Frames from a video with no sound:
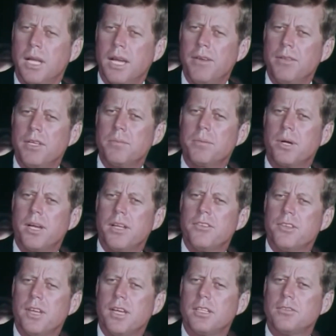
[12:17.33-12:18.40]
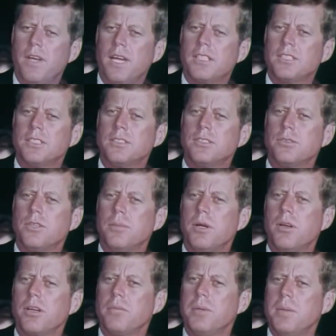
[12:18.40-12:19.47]
livelier pride and satisfaction to the
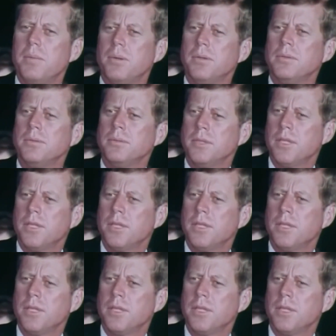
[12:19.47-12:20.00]
American people